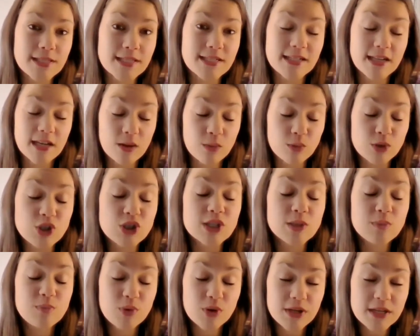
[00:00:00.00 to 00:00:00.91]
a day, which
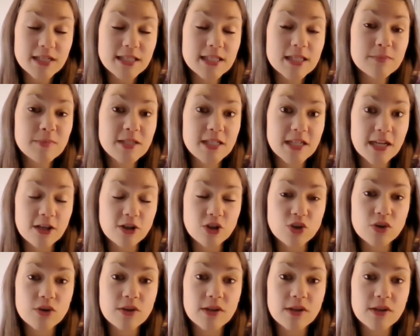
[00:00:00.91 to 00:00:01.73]
is pretty substantial.